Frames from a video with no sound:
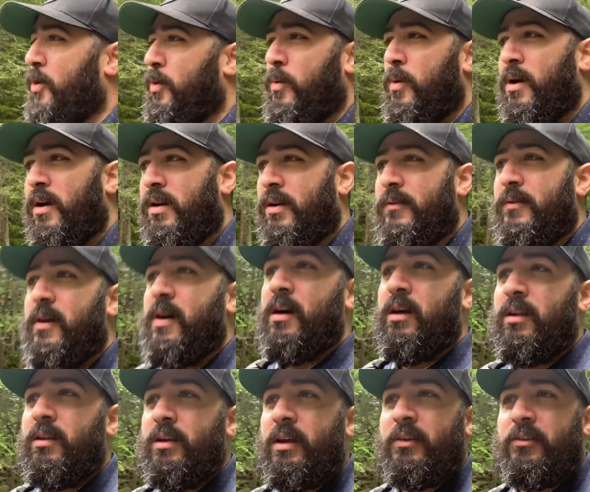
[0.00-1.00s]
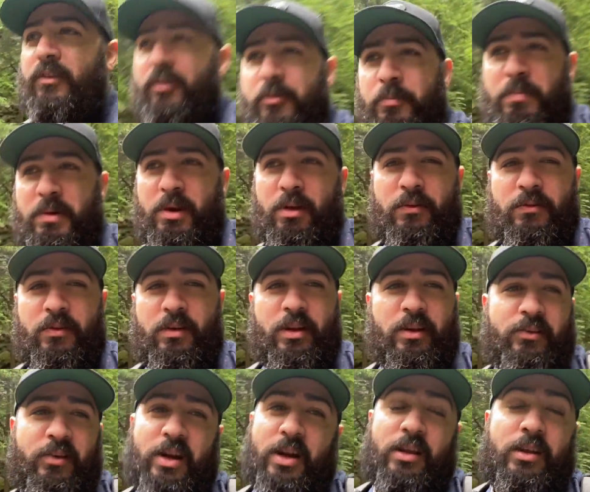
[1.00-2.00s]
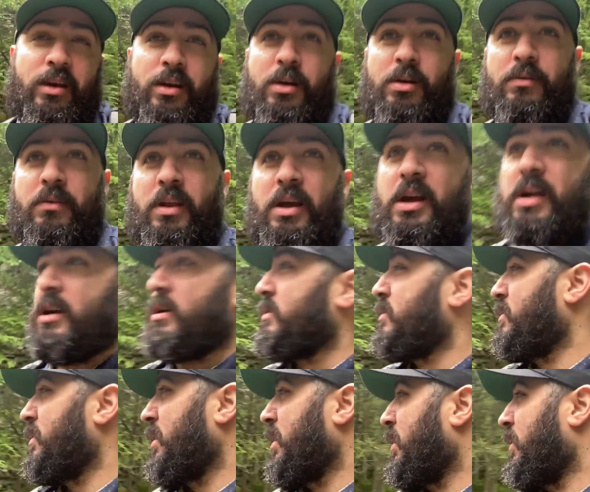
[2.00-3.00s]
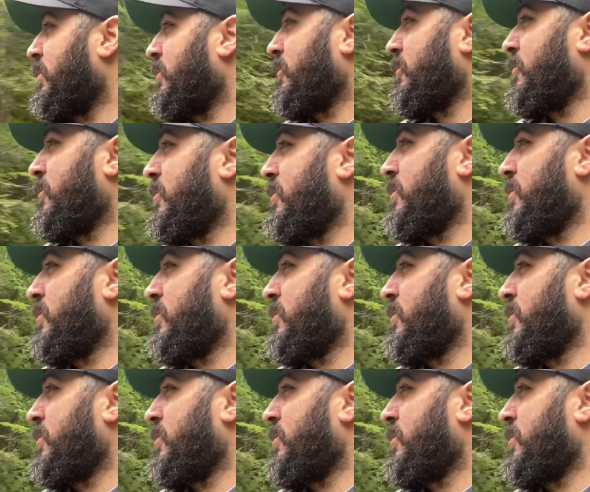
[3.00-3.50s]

waterfall is as beautiful as anything over there. It's,